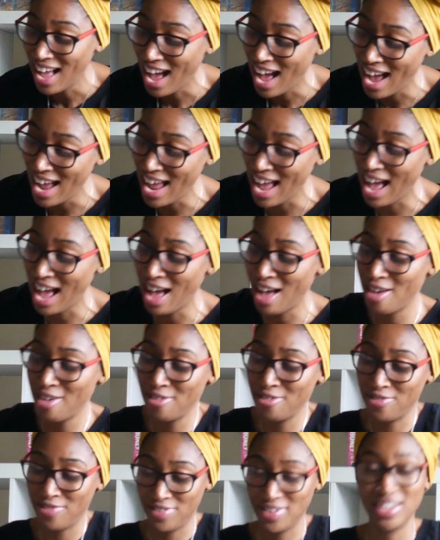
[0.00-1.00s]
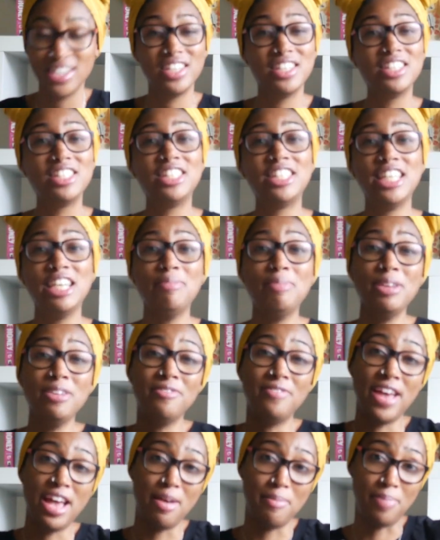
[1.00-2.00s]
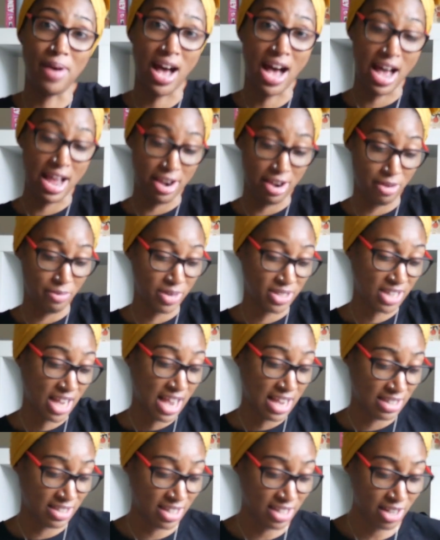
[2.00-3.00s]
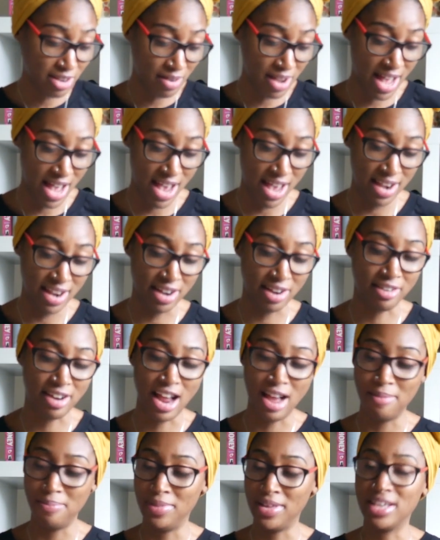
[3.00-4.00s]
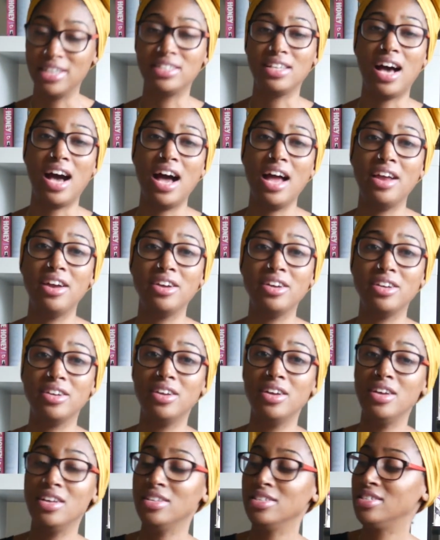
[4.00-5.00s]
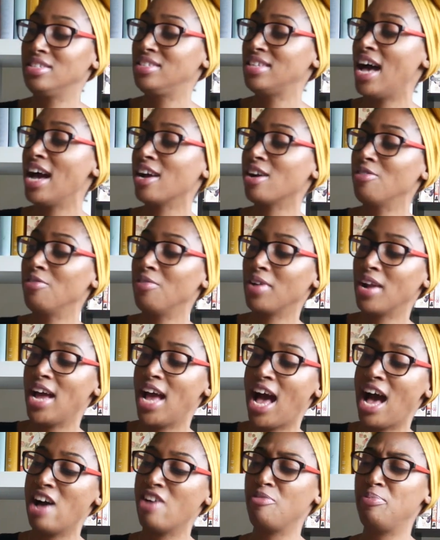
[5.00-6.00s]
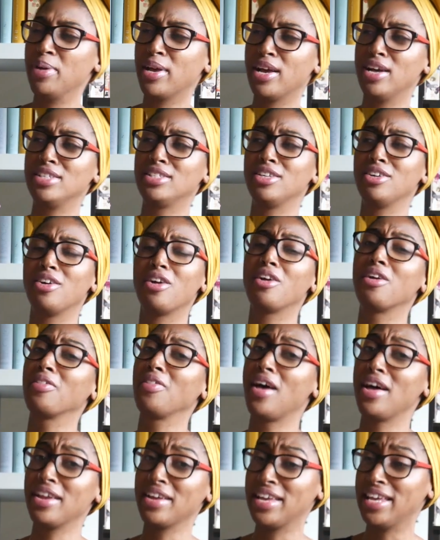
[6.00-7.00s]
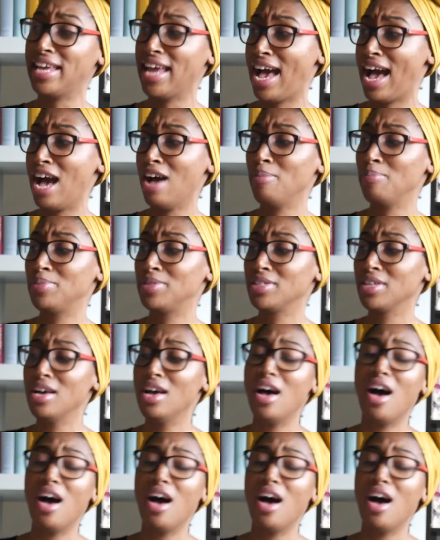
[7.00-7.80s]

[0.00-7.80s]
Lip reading: I have Chibi Vampire, which I did go ahead and grab the entire stack of what I have because there are a lot of gaps.